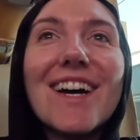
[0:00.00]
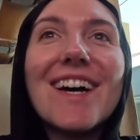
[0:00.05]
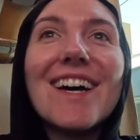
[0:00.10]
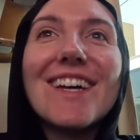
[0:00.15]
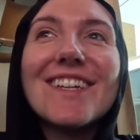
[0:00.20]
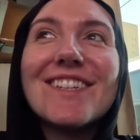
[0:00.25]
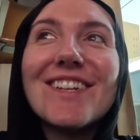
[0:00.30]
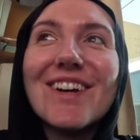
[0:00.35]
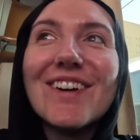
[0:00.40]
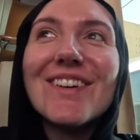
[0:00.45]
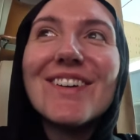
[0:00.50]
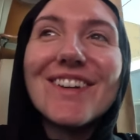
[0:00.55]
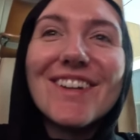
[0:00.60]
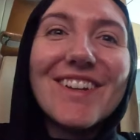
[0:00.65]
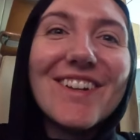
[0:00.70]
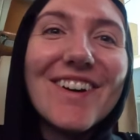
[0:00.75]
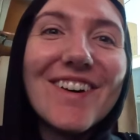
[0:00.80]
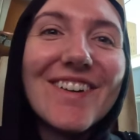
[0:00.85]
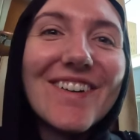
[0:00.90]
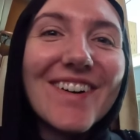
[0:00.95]
I
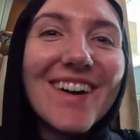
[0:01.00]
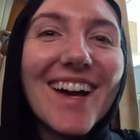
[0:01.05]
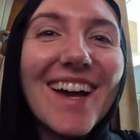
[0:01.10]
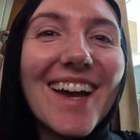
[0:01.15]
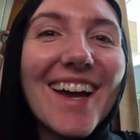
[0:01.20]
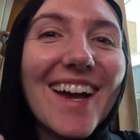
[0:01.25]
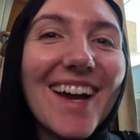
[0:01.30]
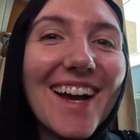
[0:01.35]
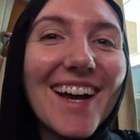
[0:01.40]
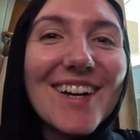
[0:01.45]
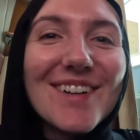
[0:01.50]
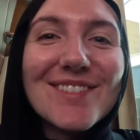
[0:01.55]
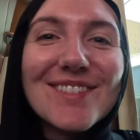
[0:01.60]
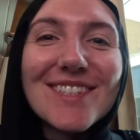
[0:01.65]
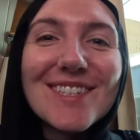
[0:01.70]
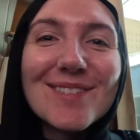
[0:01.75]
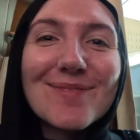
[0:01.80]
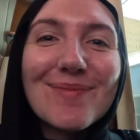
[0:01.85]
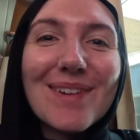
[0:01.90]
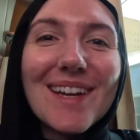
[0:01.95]
don't know, I was
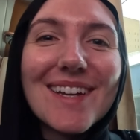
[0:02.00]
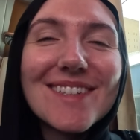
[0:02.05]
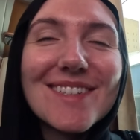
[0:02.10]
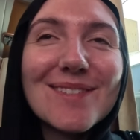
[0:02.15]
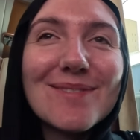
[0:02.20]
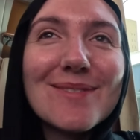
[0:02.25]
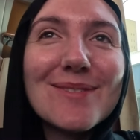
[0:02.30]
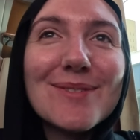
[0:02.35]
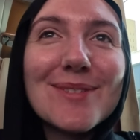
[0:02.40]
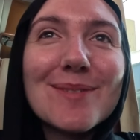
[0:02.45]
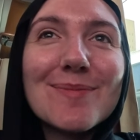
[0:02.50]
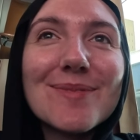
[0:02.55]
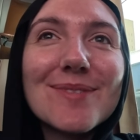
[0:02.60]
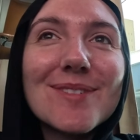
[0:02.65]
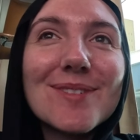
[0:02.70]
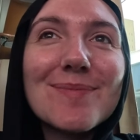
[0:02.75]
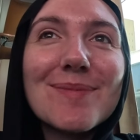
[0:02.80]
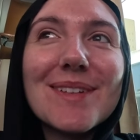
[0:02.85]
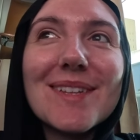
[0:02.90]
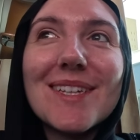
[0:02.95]
expecting we were
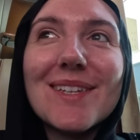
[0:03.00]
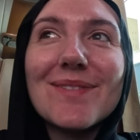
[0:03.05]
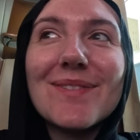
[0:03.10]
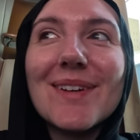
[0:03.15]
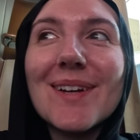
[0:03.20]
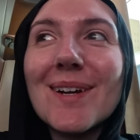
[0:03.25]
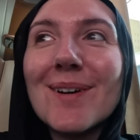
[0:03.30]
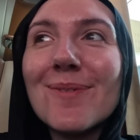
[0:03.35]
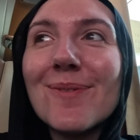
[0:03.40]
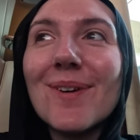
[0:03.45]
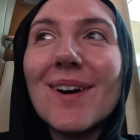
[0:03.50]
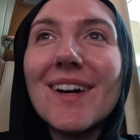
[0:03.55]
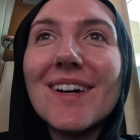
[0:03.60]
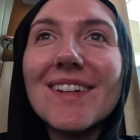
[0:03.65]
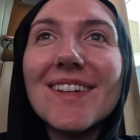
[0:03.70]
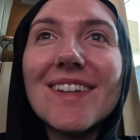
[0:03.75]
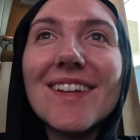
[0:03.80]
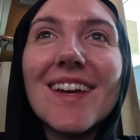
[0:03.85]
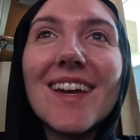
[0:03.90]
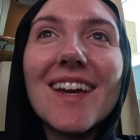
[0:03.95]
supposed to be leaving at
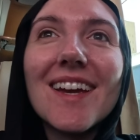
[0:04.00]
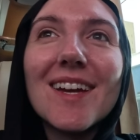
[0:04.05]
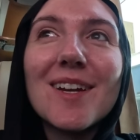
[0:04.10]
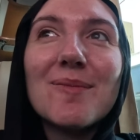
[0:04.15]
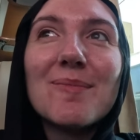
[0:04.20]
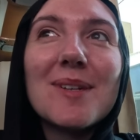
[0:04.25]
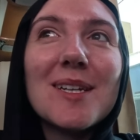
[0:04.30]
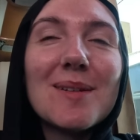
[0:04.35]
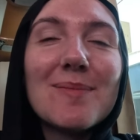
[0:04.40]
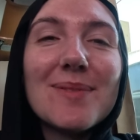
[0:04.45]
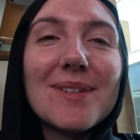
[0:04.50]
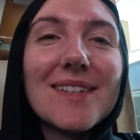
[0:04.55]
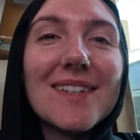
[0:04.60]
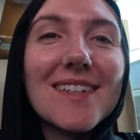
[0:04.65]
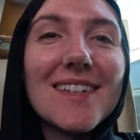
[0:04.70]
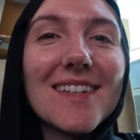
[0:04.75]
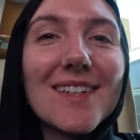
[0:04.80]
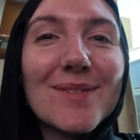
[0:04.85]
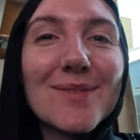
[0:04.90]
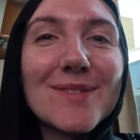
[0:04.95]
1,
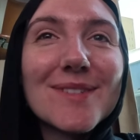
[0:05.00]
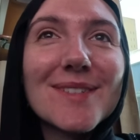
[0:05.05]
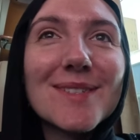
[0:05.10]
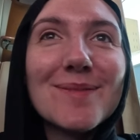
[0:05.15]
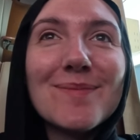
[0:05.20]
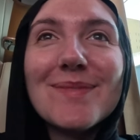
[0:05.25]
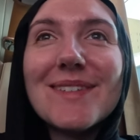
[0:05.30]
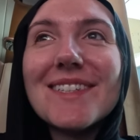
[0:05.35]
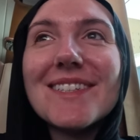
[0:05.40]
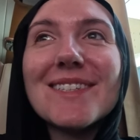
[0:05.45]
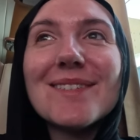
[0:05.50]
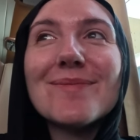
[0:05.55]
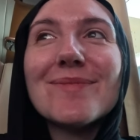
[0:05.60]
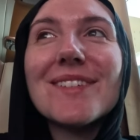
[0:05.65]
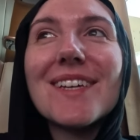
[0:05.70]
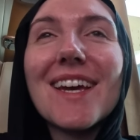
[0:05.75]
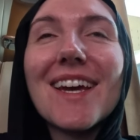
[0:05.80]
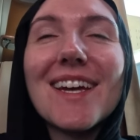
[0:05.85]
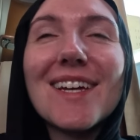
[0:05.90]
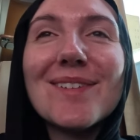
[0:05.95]
maybe it was a meetup
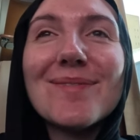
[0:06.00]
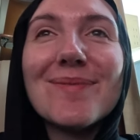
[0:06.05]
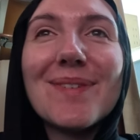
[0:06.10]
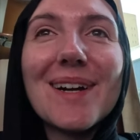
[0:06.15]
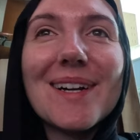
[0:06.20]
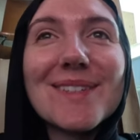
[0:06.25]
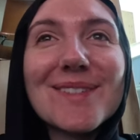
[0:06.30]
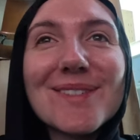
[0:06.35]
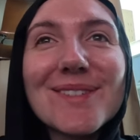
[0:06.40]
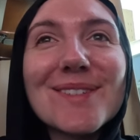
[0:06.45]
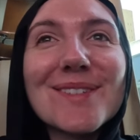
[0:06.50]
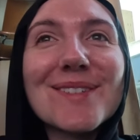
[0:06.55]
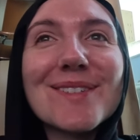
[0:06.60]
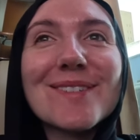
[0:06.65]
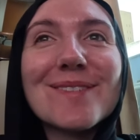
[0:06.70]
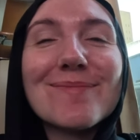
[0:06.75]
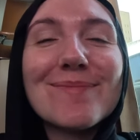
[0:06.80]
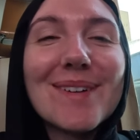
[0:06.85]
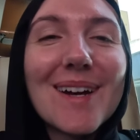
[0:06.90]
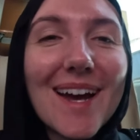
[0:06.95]
time, I don't
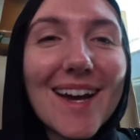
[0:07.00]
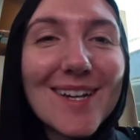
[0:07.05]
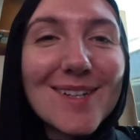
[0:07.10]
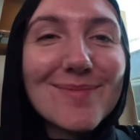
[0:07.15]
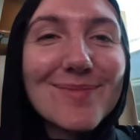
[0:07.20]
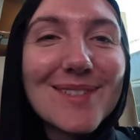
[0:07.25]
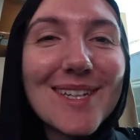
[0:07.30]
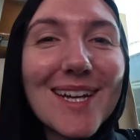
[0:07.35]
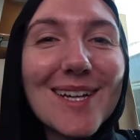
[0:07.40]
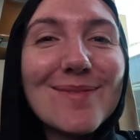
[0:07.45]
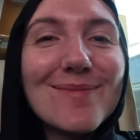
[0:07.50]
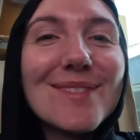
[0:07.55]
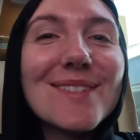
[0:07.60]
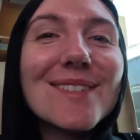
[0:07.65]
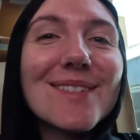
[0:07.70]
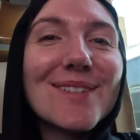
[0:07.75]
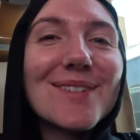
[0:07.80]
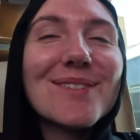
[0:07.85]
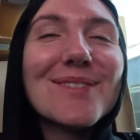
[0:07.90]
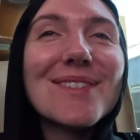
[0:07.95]
know, but Arab time is
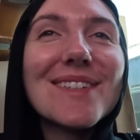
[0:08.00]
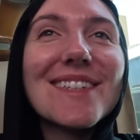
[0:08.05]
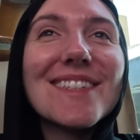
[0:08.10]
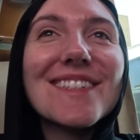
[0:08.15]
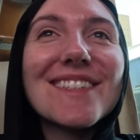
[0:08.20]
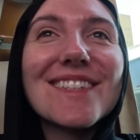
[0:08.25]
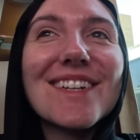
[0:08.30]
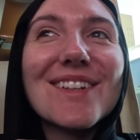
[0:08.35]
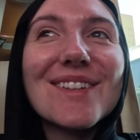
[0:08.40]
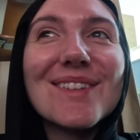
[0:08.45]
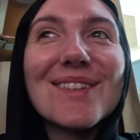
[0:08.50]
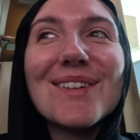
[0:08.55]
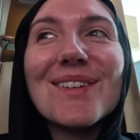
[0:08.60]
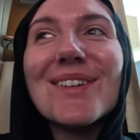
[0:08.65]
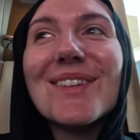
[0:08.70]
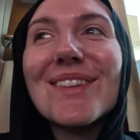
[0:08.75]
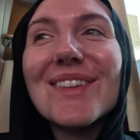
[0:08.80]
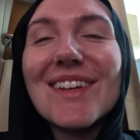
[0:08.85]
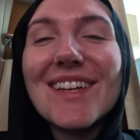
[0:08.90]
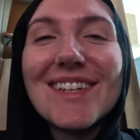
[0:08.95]
always a
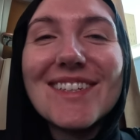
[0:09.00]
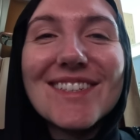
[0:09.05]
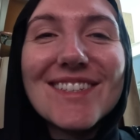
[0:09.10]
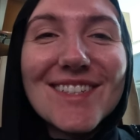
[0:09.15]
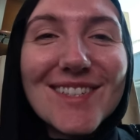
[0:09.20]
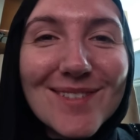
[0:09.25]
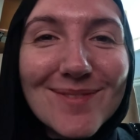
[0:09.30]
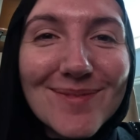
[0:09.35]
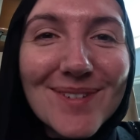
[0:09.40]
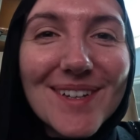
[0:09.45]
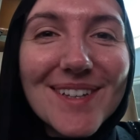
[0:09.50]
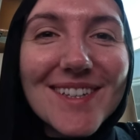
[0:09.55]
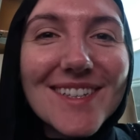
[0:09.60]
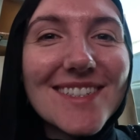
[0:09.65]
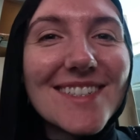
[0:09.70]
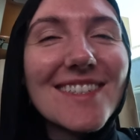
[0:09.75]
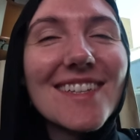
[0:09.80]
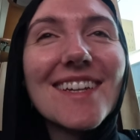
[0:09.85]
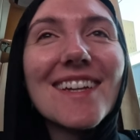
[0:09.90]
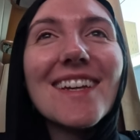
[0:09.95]
lot later than what they
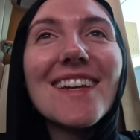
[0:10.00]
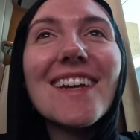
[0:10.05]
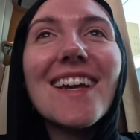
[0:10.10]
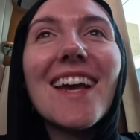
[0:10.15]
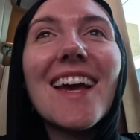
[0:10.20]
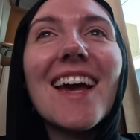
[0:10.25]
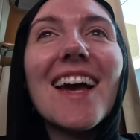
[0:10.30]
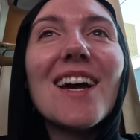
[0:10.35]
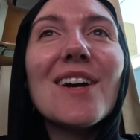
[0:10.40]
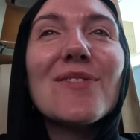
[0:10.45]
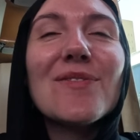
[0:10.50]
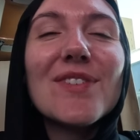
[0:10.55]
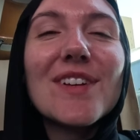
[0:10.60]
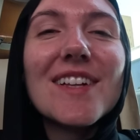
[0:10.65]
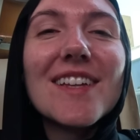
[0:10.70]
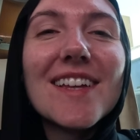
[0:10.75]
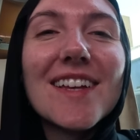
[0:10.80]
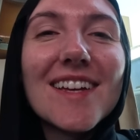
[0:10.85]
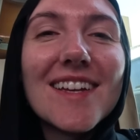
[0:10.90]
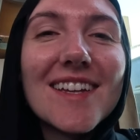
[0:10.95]
say. I
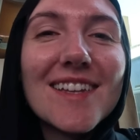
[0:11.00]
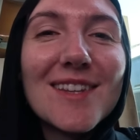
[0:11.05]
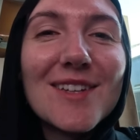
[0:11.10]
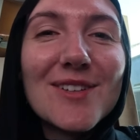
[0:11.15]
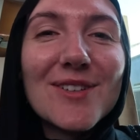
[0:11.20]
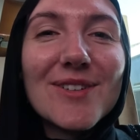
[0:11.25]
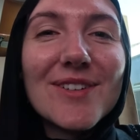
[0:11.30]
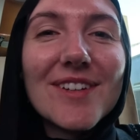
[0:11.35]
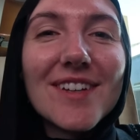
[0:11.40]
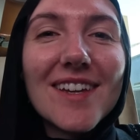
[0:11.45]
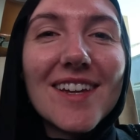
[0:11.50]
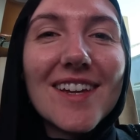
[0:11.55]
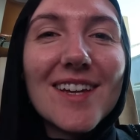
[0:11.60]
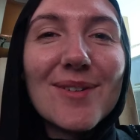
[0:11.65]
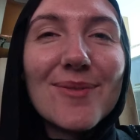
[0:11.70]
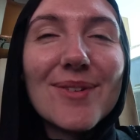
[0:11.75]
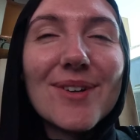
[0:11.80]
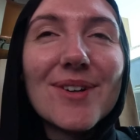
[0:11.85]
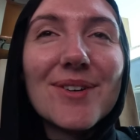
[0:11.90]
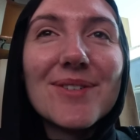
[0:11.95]
feel like in the
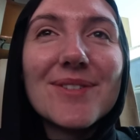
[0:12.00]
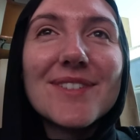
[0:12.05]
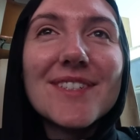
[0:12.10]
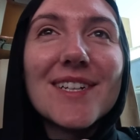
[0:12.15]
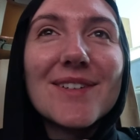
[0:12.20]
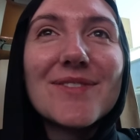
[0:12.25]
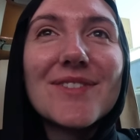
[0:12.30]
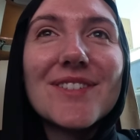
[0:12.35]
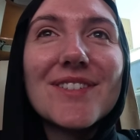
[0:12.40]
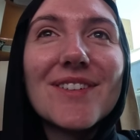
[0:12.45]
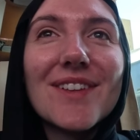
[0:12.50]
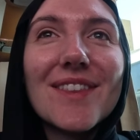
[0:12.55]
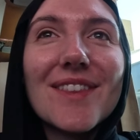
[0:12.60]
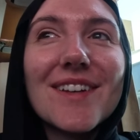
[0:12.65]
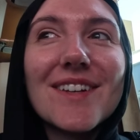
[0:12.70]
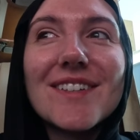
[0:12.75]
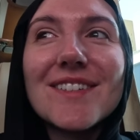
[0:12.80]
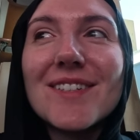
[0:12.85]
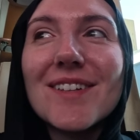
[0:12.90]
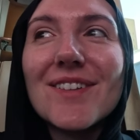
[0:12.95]
UK we always have to do
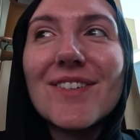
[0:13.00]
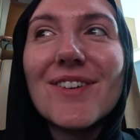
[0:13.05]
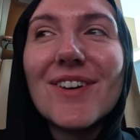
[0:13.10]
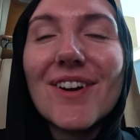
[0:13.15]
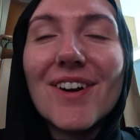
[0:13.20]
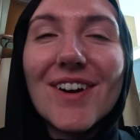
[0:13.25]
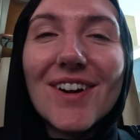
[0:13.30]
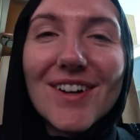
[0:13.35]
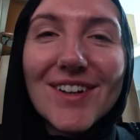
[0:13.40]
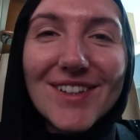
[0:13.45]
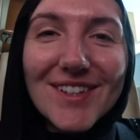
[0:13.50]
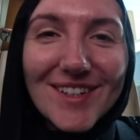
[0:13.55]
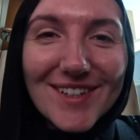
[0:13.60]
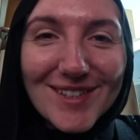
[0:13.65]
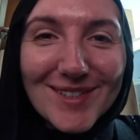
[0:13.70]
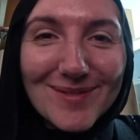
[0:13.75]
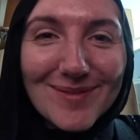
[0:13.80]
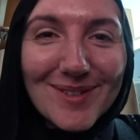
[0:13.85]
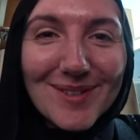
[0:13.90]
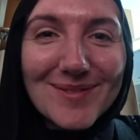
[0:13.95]
things a lot earlier
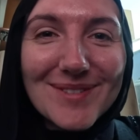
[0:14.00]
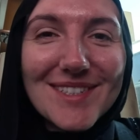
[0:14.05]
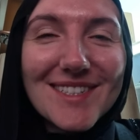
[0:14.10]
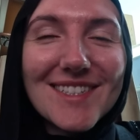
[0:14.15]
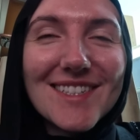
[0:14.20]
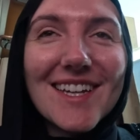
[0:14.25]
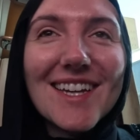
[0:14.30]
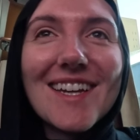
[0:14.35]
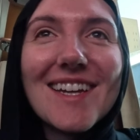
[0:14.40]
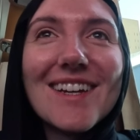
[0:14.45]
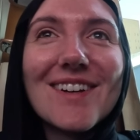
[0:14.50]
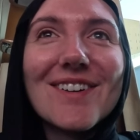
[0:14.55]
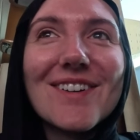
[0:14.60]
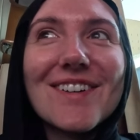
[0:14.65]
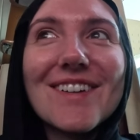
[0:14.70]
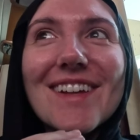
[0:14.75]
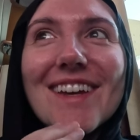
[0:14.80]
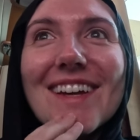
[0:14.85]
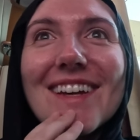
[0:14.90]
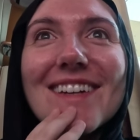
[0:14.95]
than what we say,
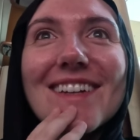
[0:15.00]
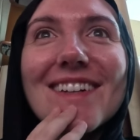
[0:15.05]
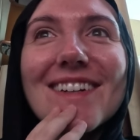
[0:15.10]
or like